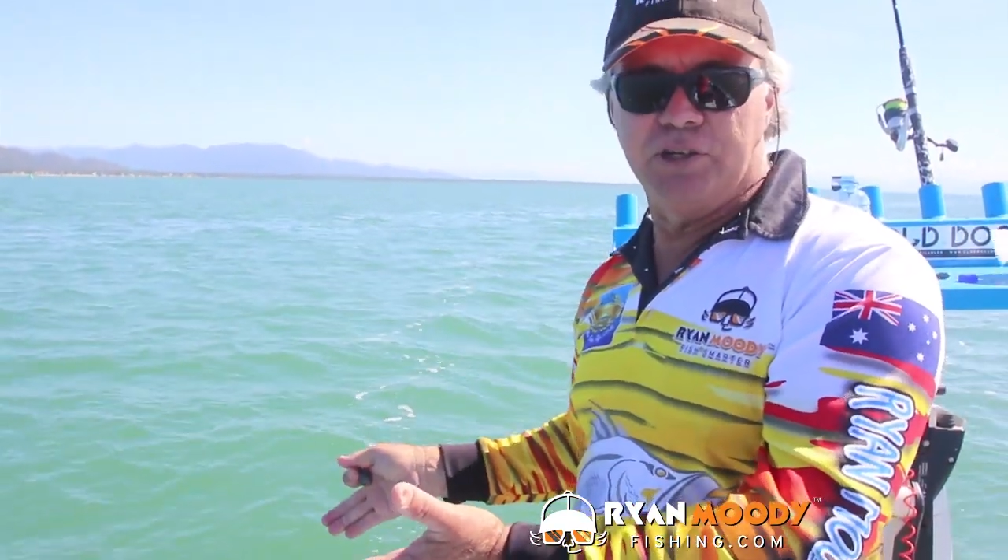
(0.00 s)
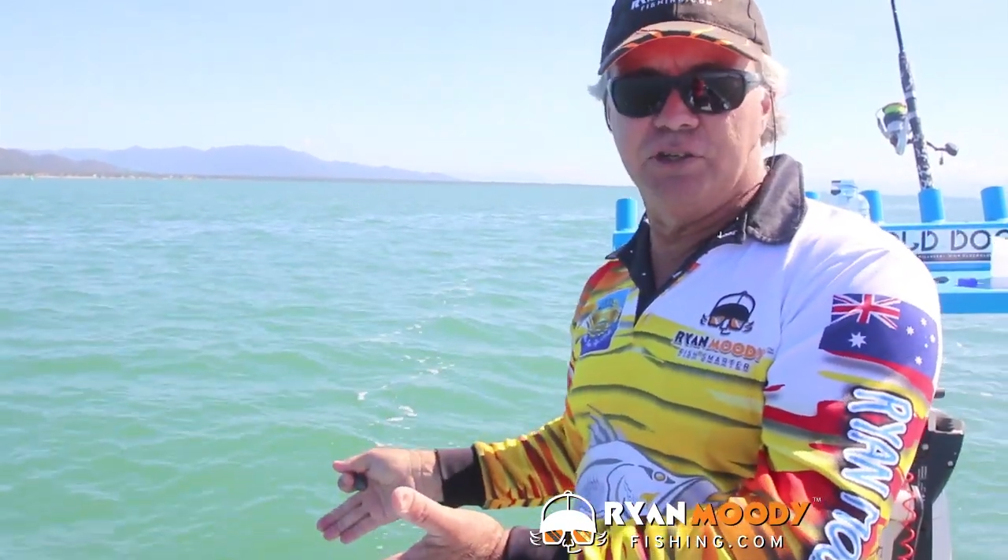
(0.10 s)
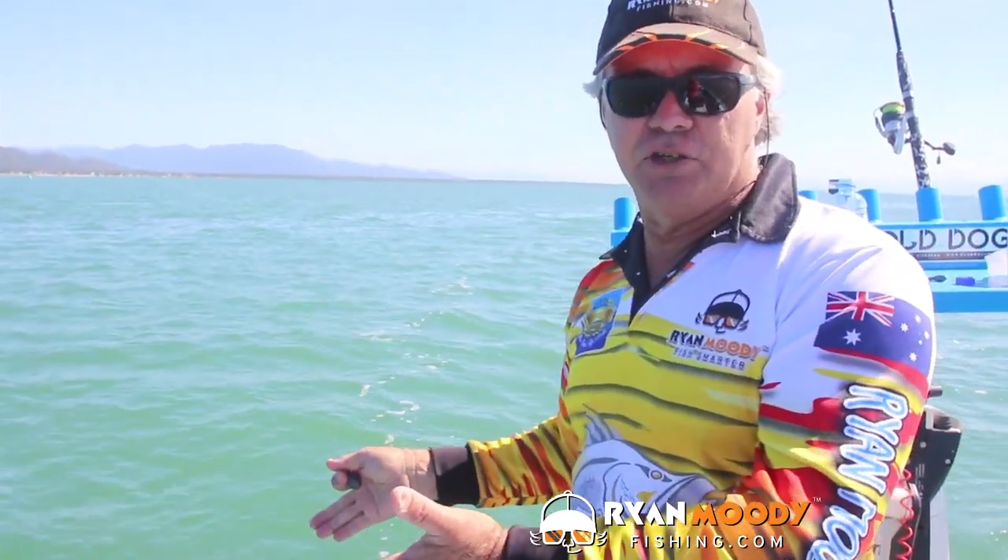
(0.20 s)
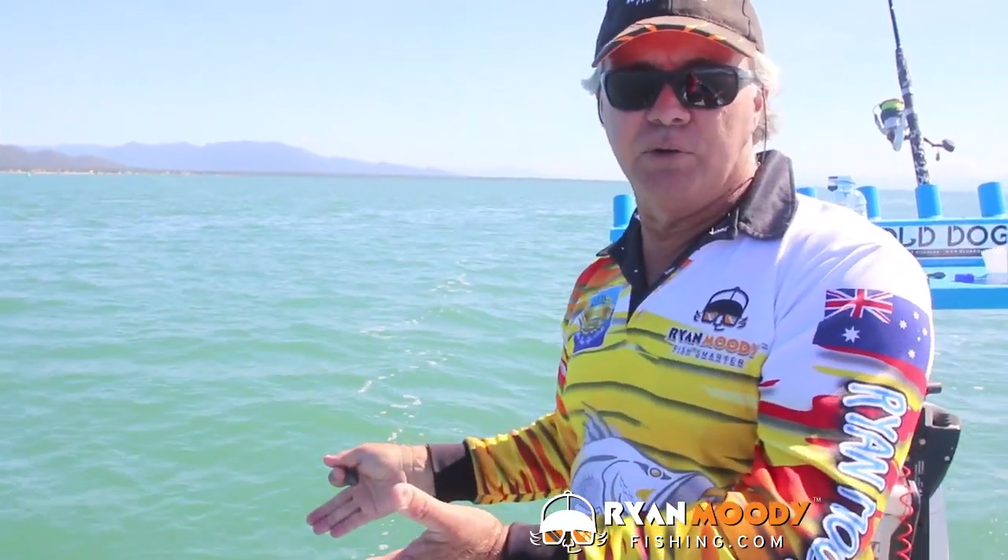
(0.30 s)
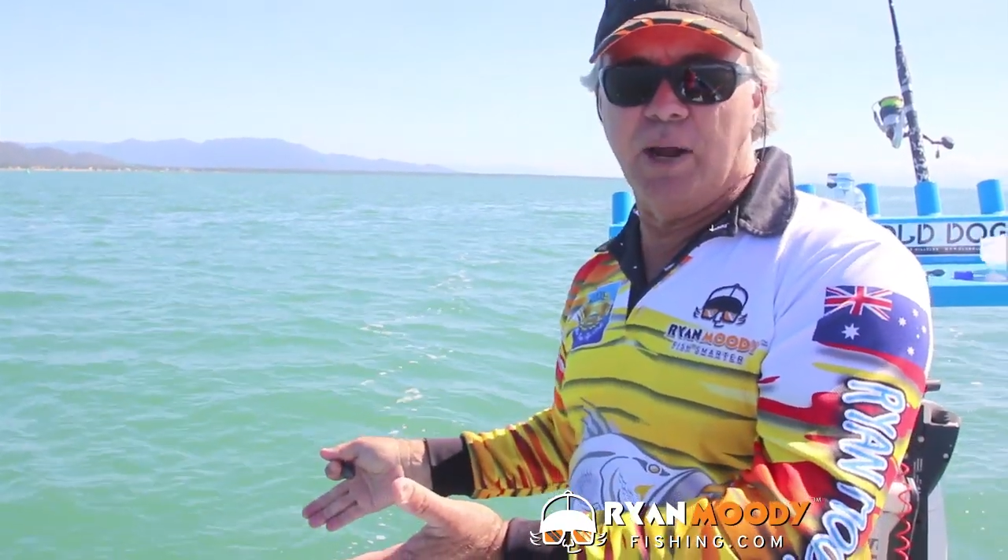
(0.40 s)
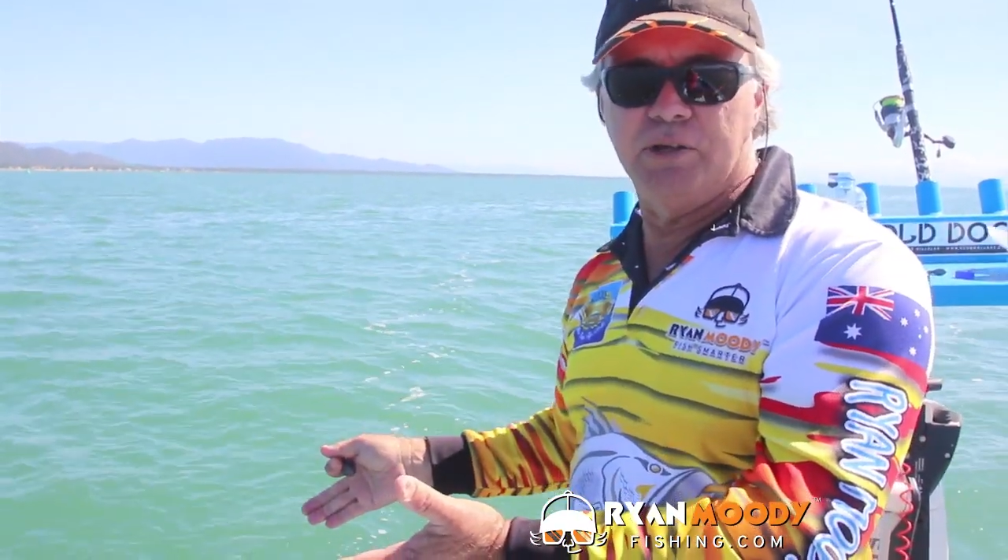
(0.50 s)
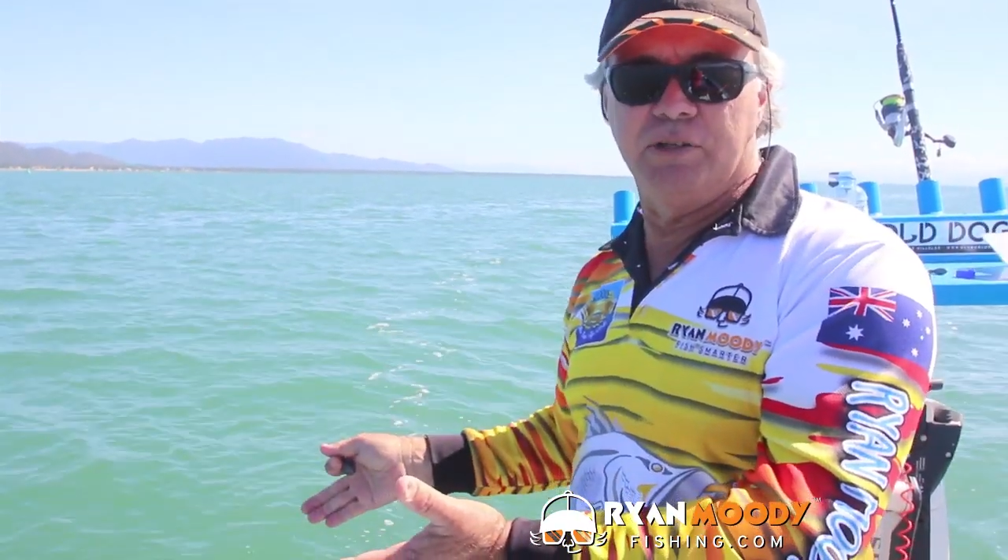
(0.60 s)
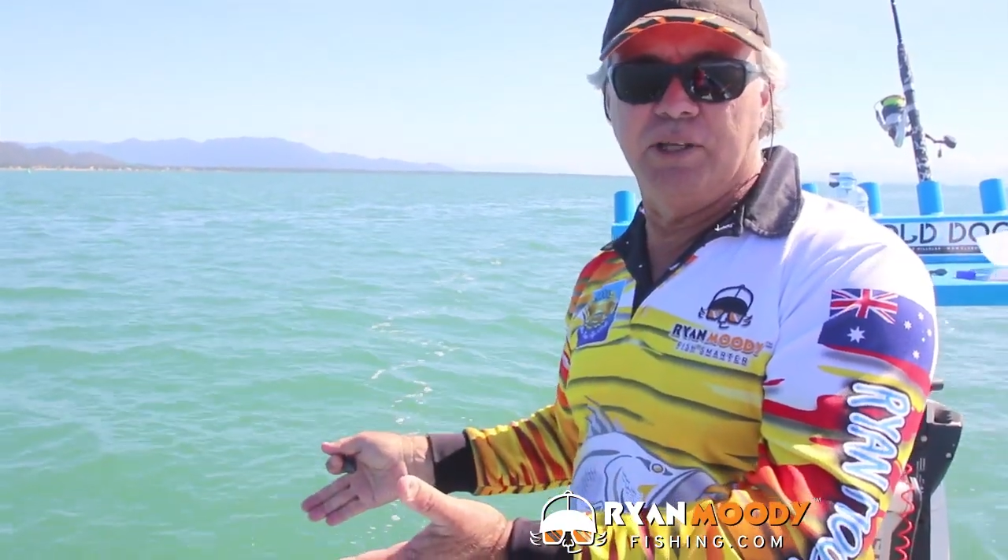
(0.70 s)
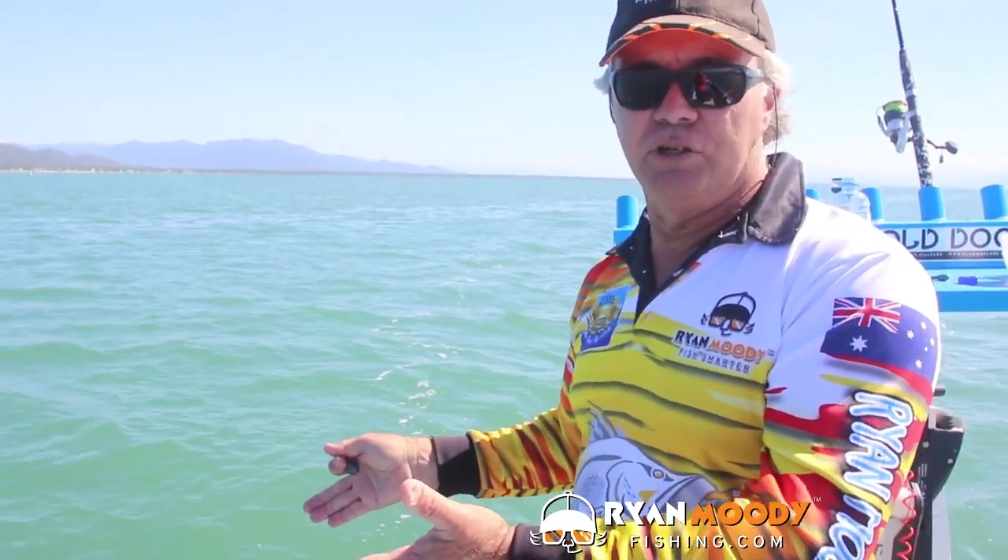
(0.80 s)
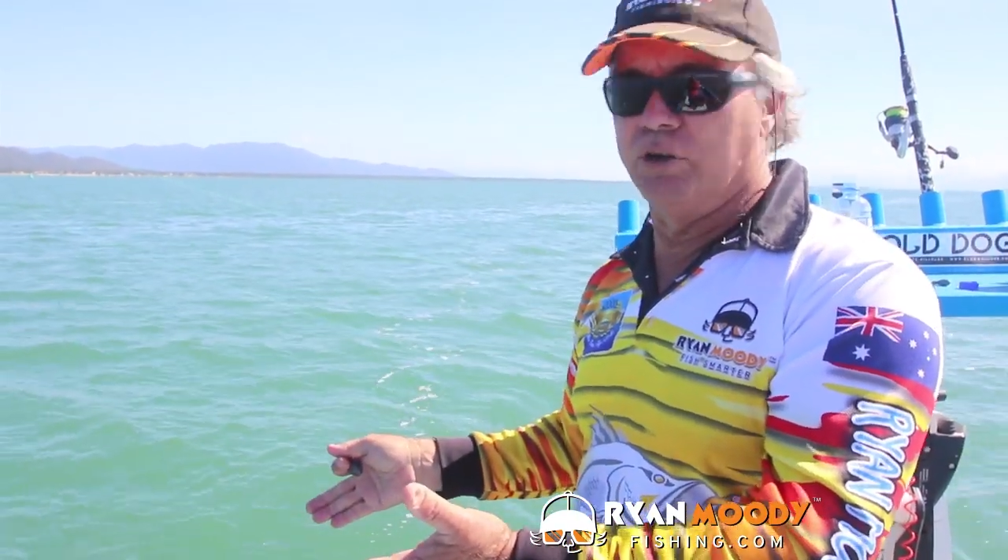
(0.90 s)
situation that